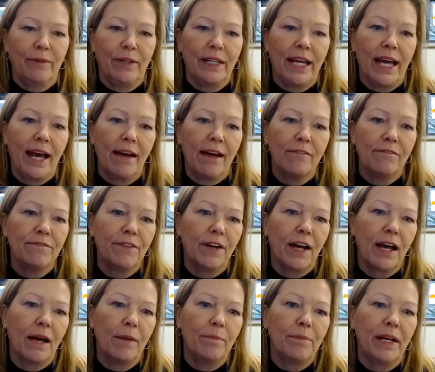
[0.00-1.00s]
We have
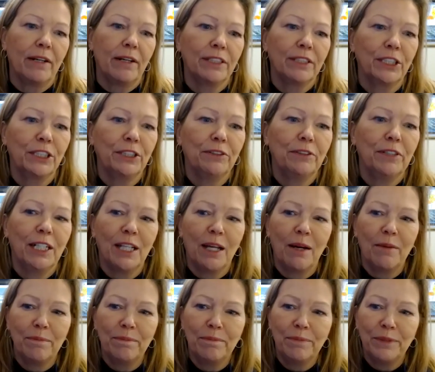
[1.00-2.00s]
a parachute
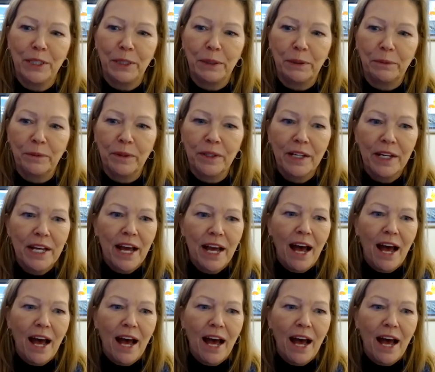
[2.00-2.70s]
club too.